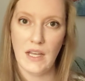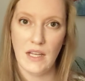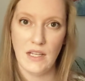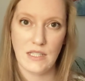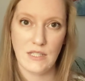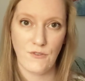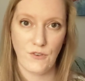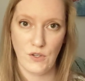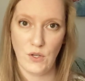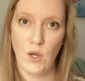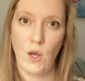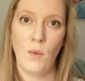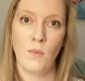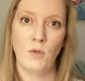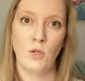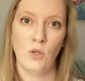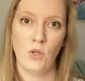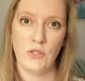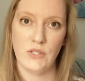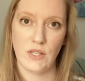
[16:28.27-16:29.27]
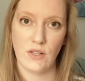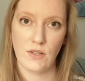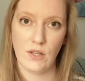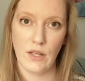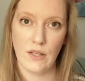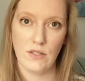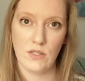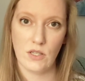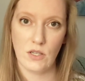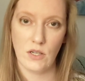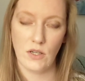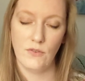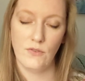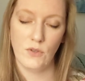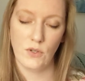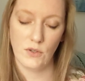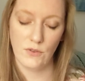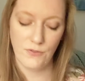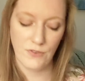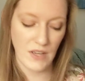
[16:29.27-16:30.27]
It's phenomenal as a cleanser
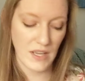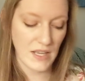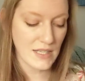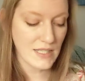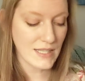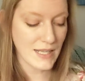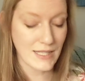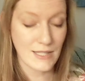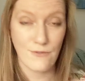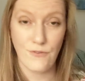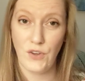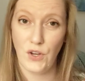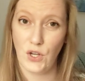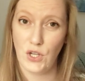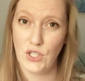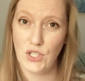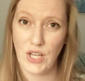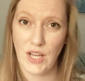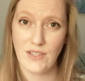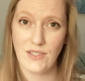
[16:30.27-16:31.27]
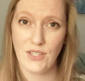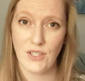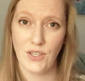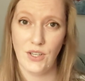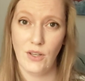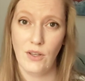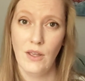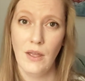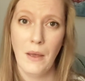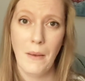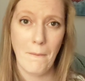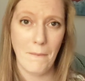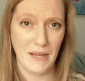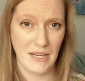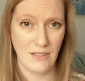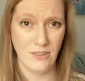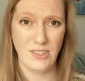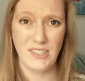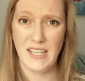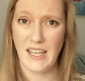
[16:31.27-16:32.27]
for your face. It's very gentle,
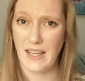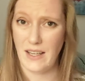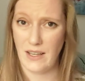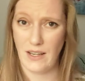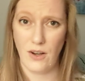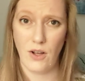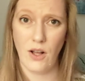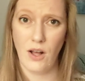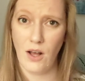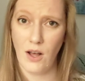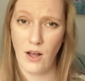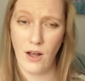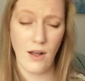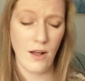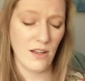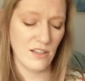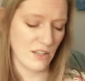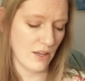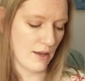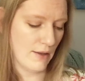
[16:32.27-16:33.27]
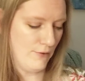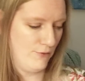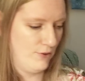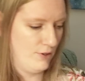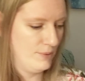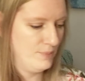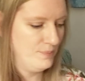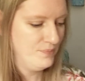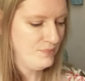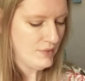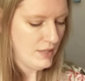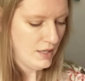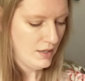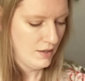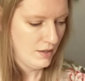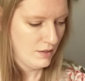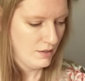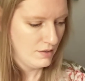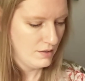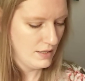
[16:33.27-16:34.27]
but it'll take it all off.
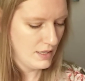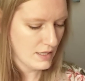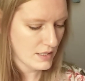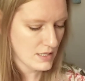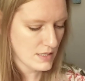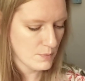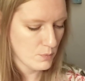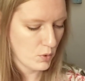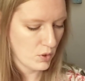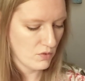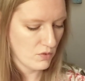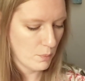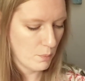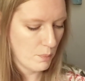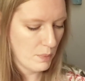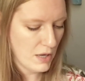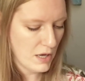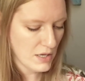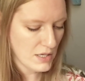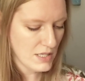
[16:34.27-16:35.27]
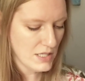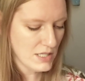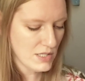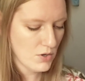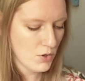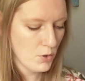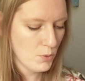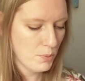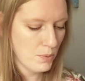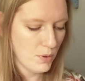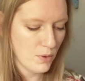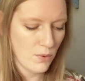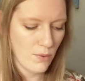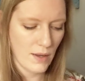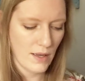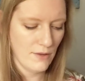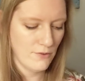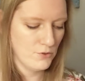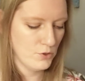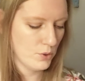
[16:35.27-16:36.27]
Next, more of a body soap. Oh,
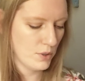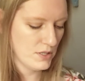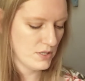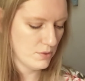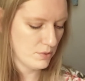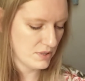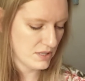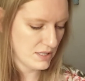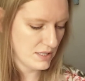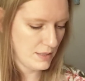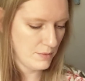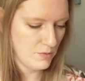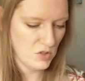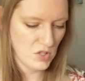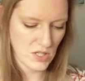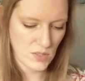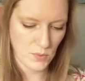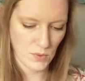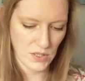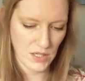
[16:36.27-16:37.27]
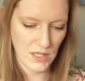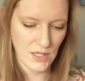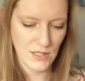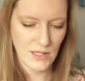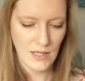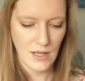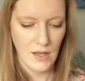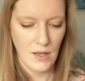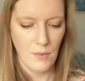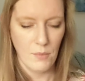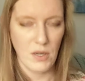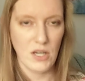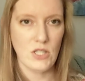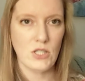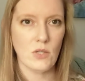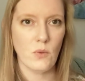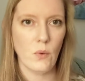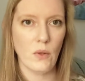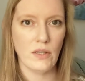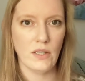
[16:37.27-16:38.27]
I have no idea what the name of this one is, but
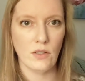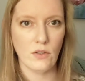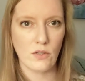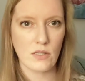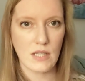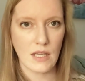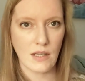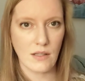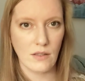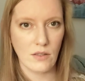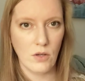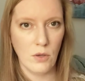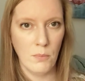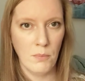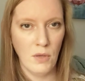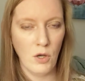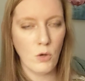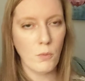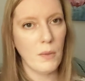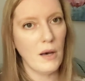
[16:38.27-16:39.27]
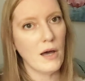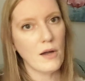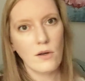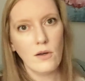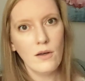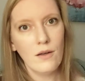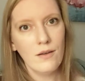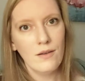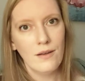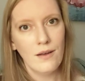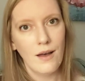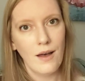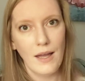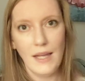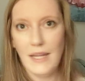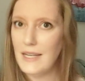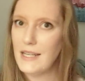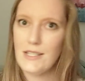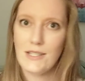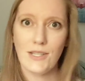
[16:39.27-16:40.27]
it's the one that looks like a little milk bottle.
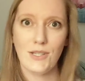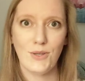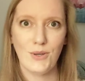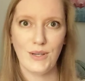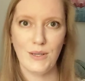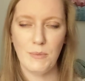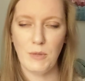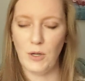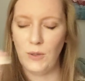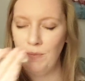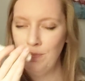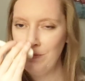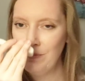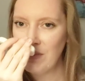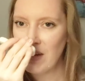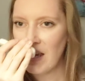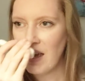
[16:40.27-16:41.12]
It is adorable.